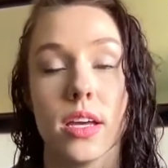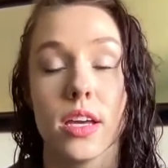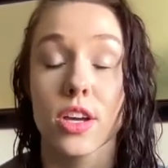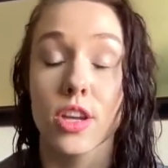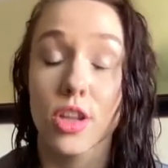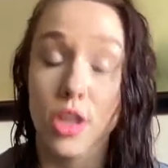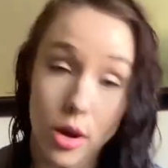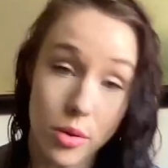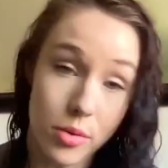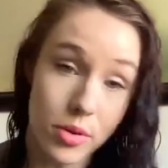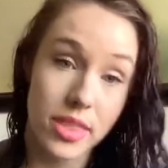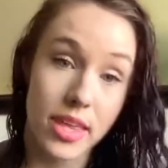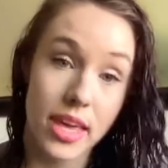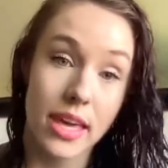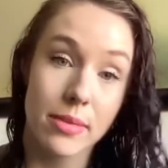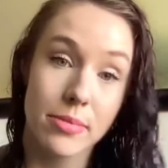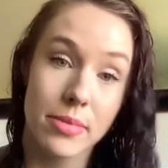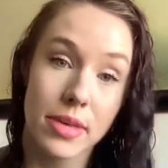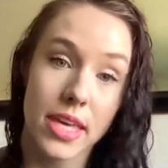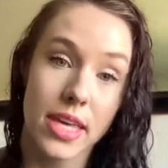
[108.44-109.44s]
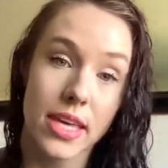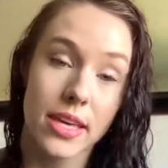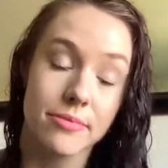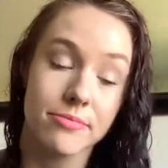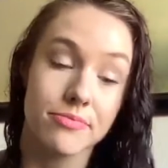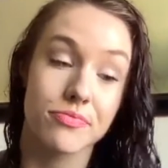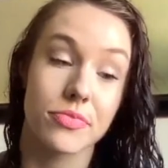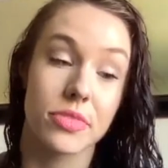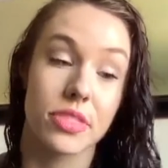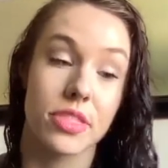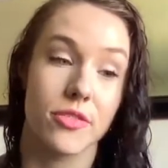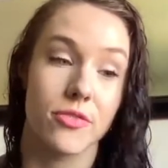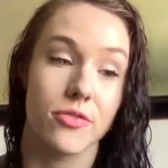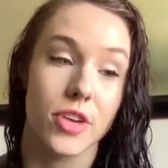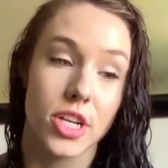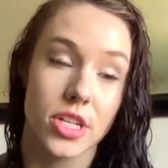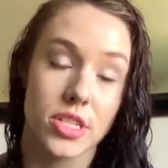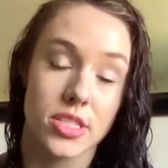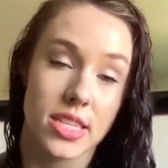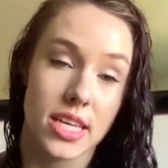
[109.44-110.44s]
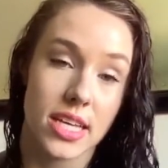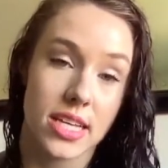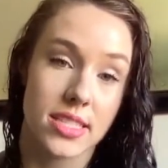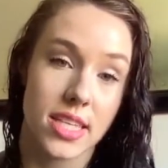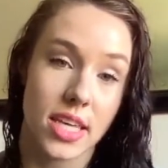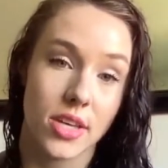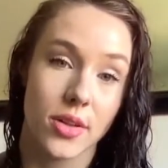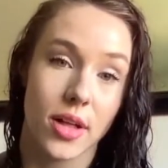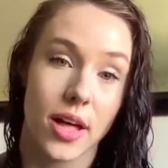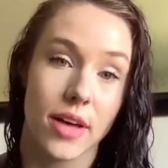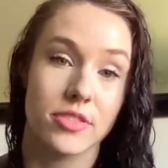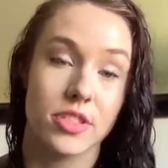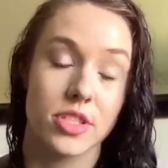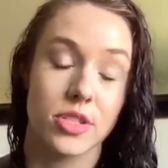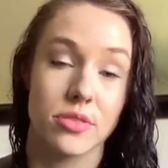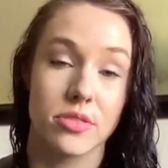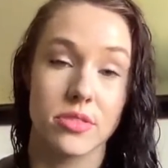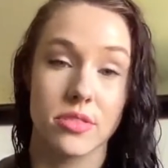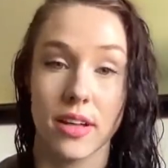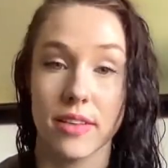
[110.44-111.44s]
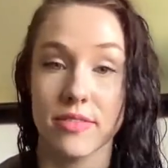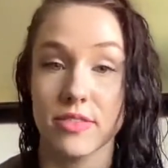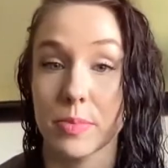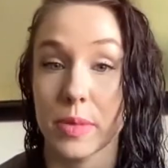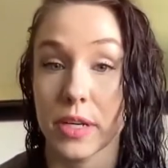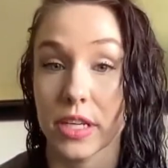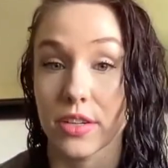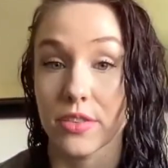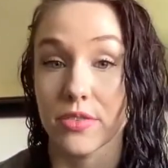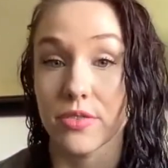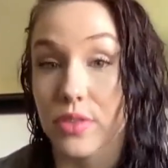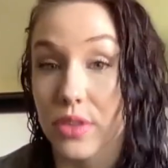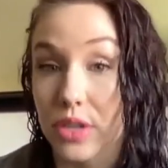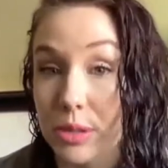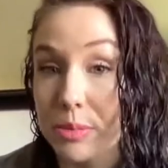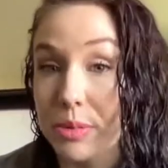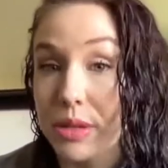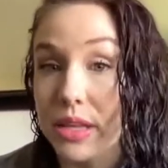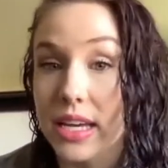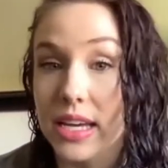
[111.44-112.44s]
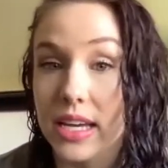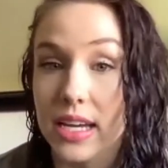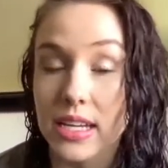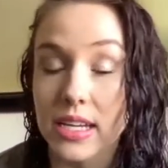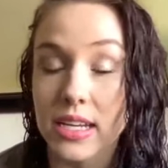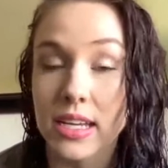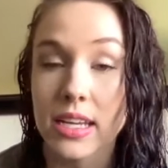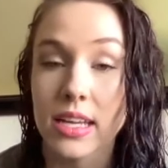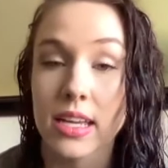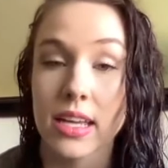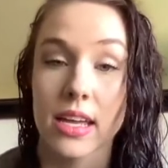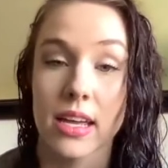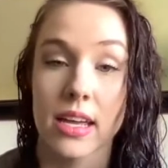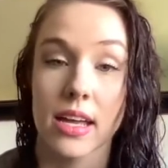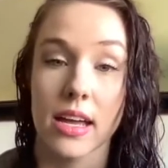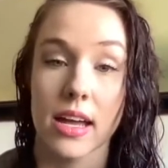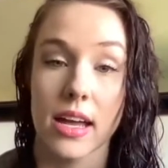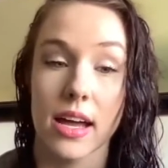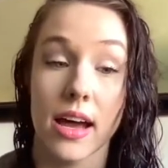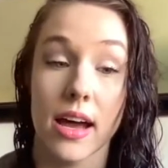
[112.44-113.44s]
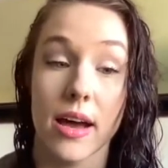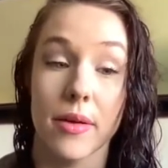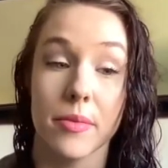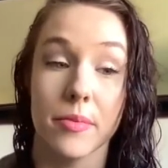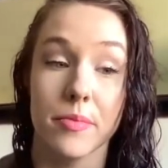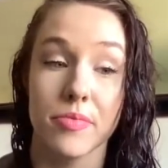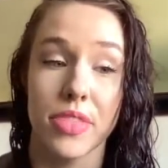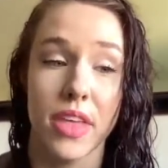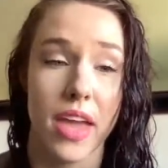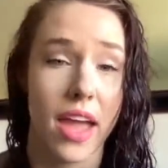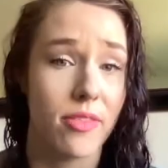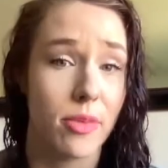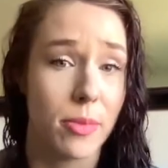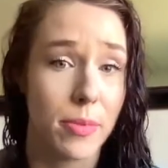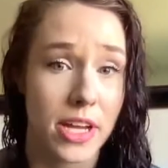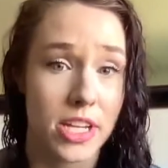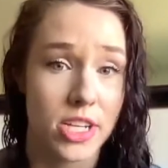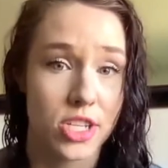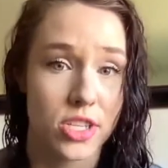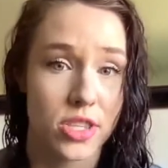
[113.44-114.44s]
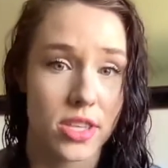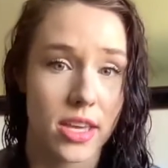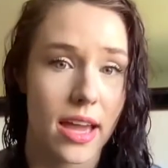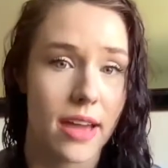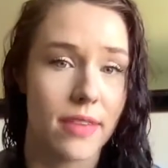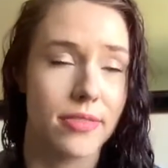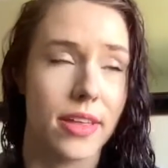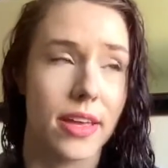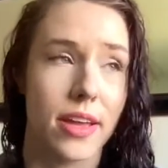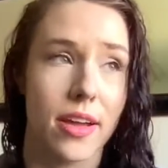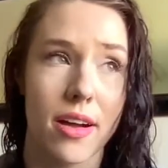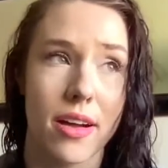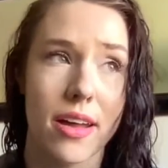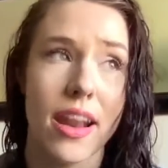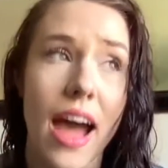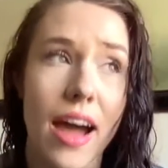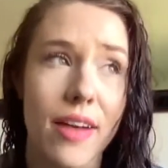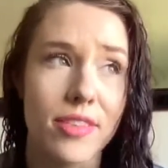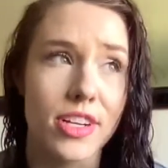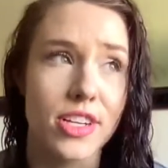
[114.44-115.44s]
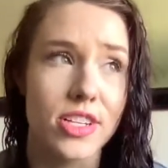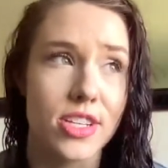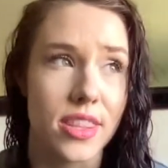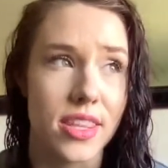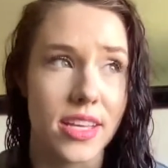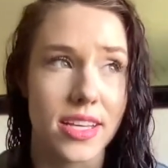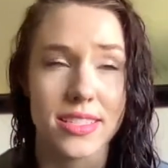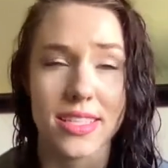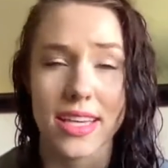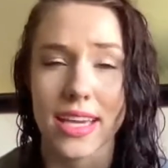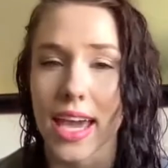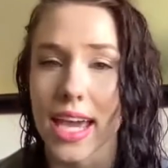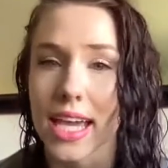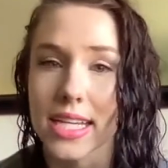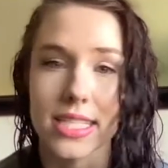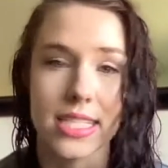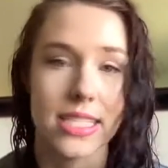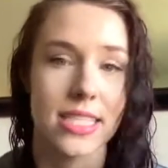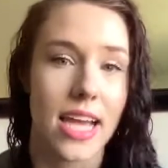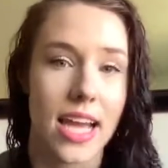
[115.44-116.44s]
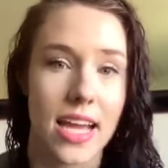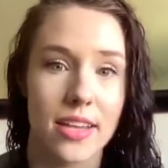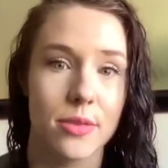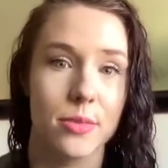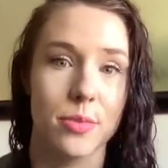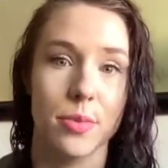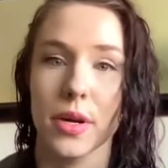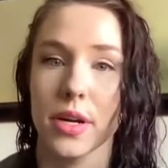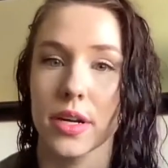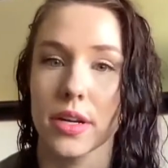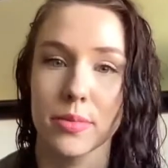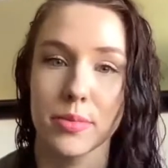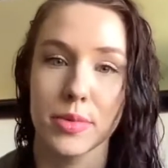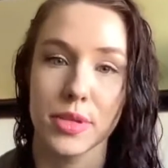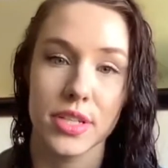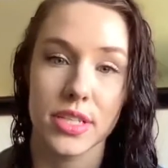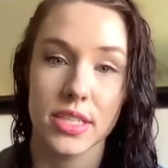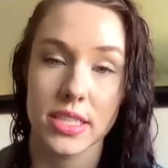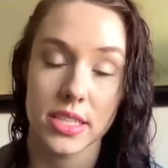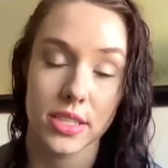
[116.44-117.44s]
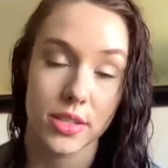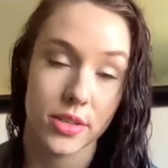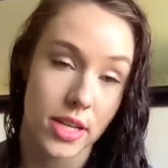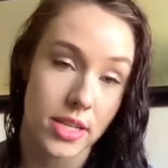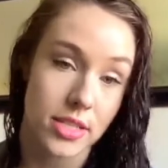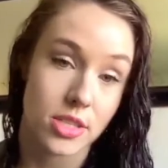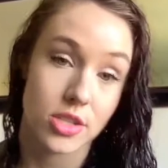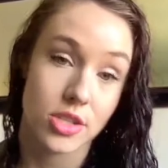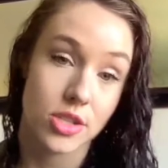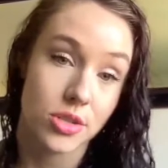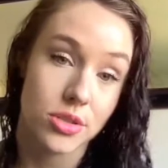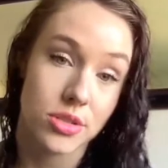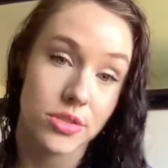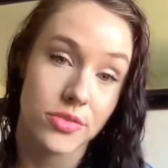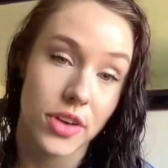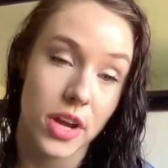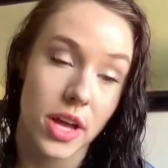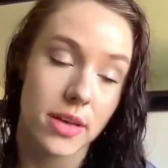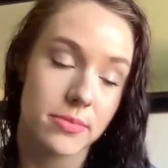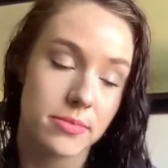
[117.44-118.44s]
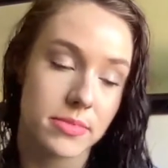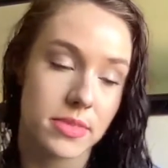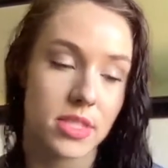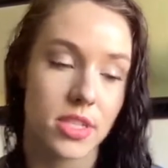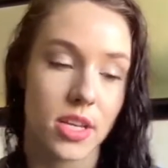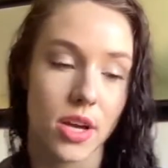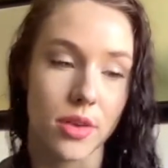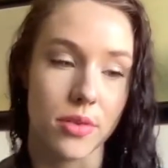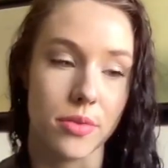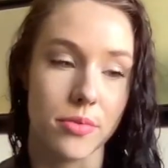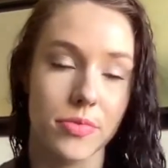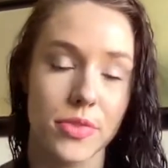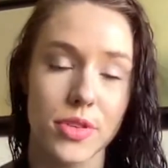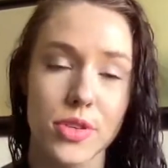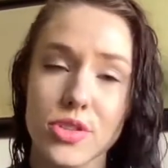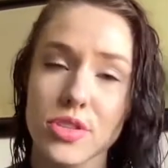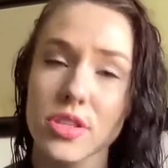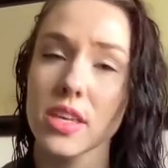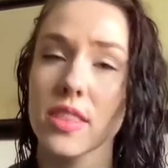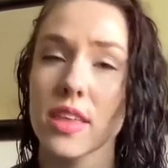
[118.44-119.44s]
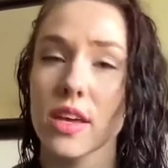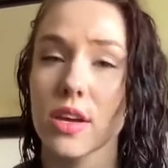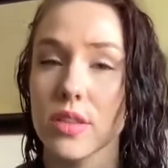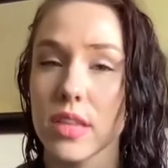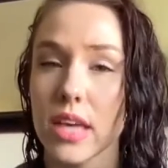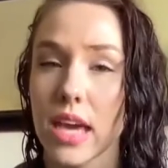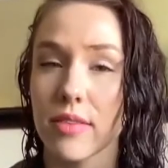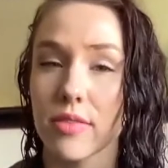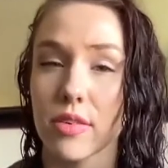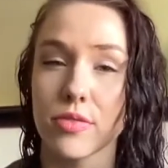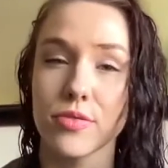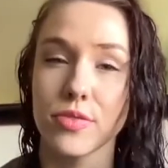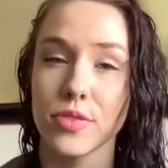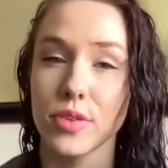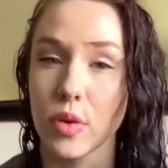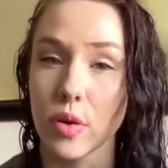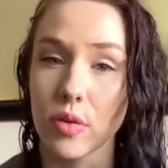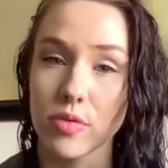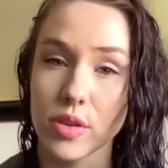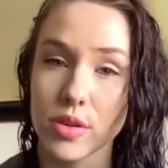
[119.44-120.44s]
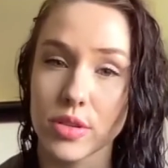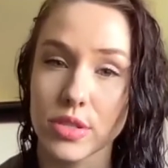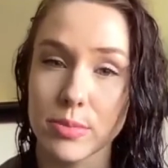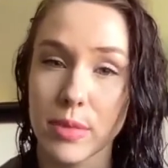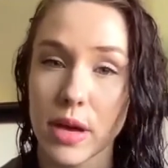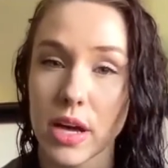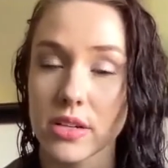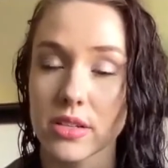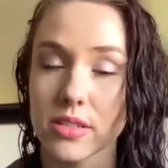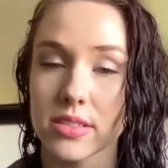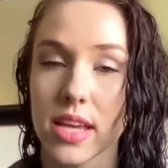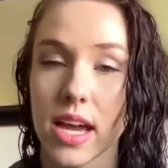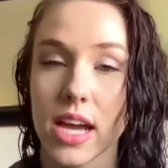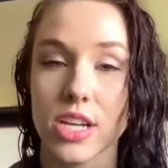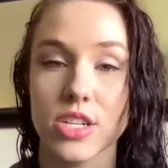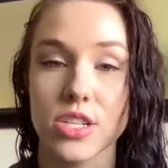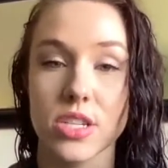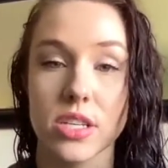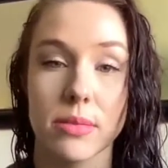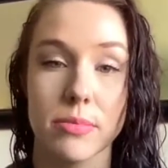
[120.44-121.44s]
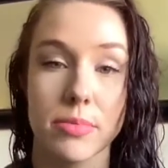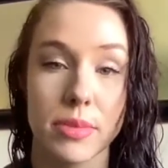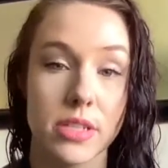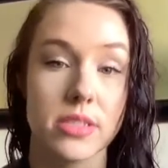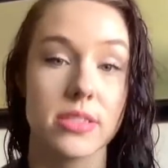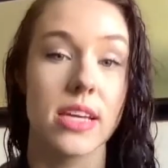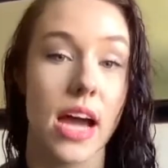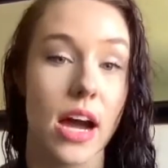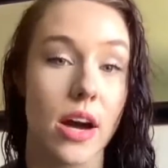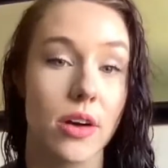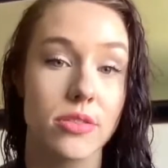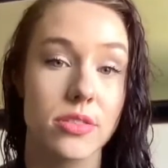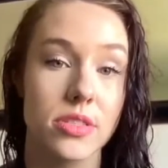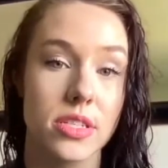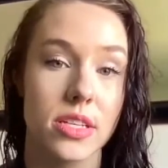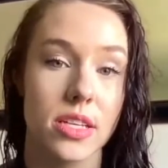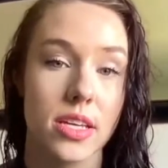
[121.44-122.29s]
go with KB, the first things that you'll have to do is you'll have to pick your floor plan. They have a bunch. They have like on average, I think it's like 8 to 10 per community that you get to choose from. So usually they only have a few of those models actually built out.